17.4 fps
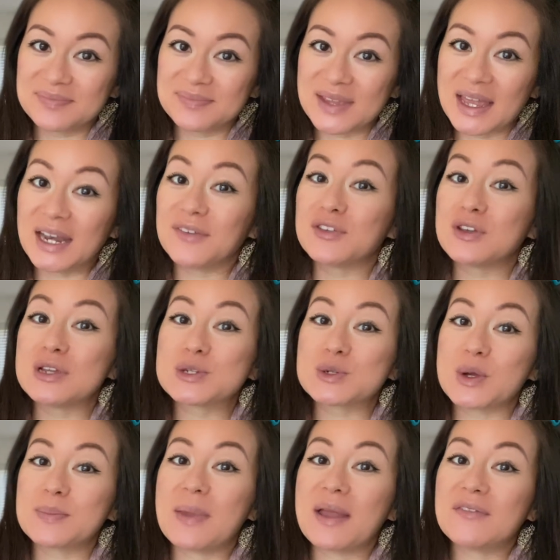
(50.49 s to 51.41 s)
And if you
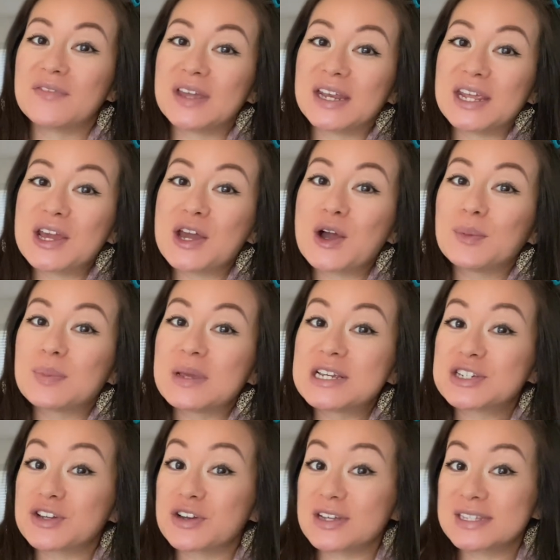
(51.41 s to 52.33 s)
enjoyed my video, be
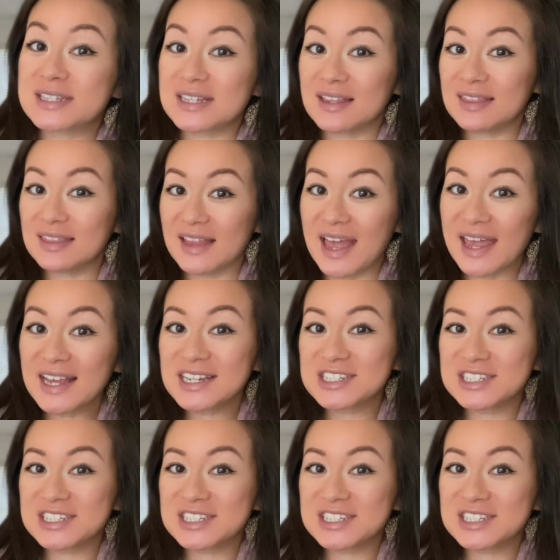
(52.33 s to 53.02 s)
sure to like,